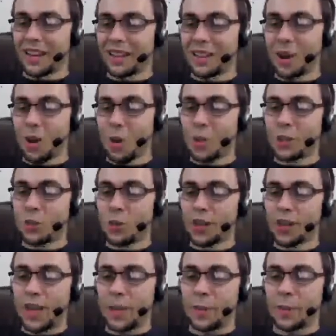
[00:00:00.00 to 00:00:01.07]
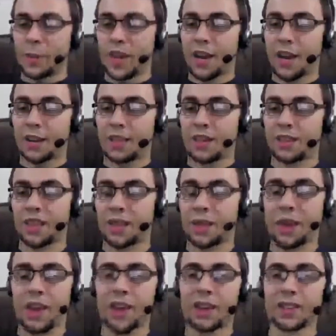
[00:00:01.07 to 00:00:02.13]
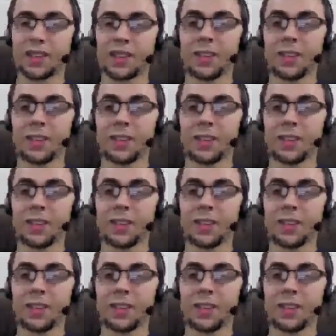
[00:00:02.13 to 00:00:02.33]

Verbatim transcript: the always one damage mechanic this game has.